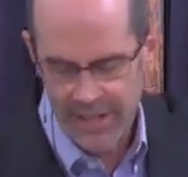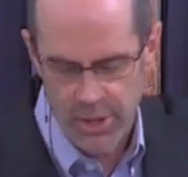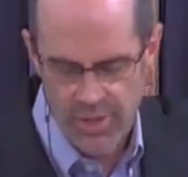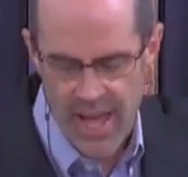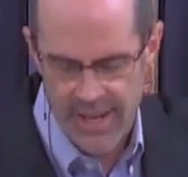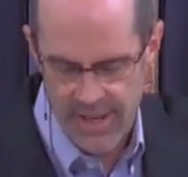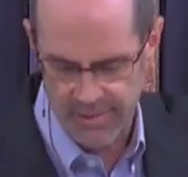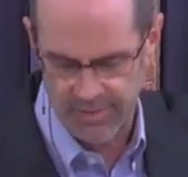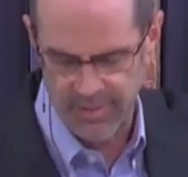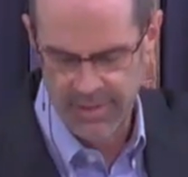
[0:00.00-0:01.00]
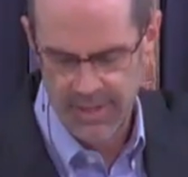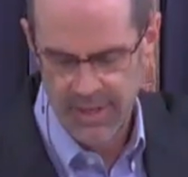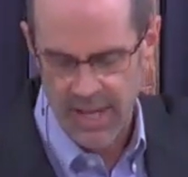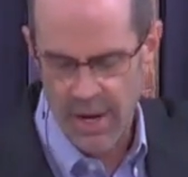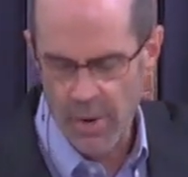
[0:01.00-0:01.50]
who that is.
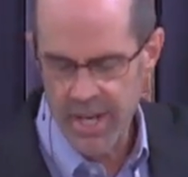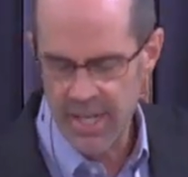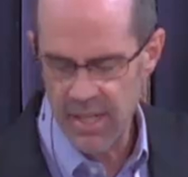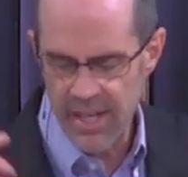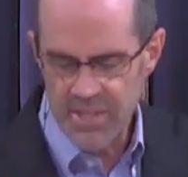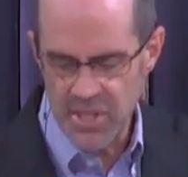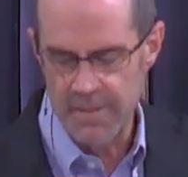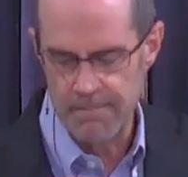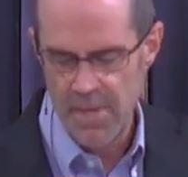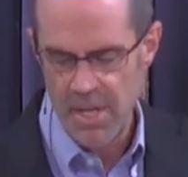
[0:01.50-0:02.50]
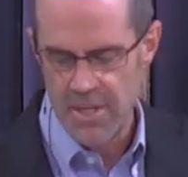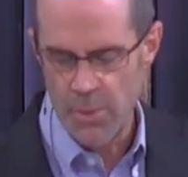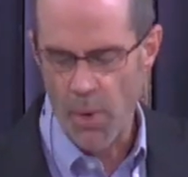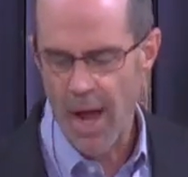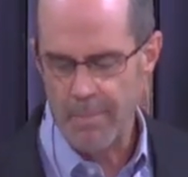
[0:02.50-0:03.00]
And I want you to listen to
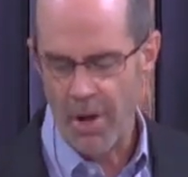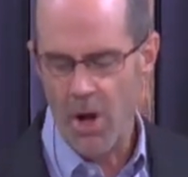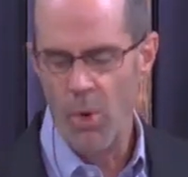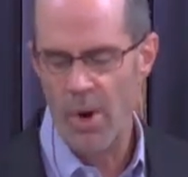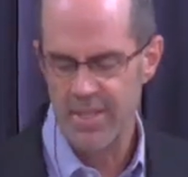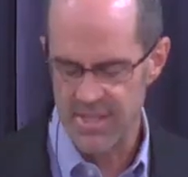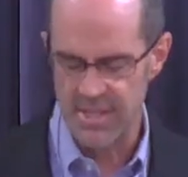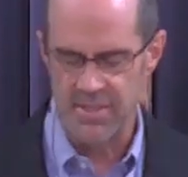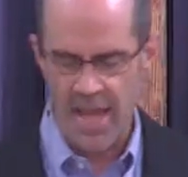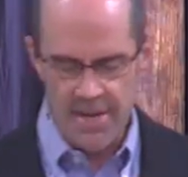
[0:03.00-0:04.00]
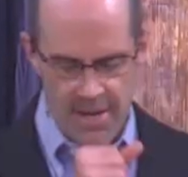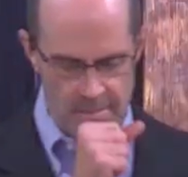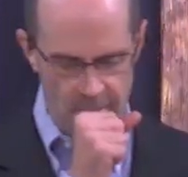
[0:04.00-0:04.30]
why Paul wants to send him.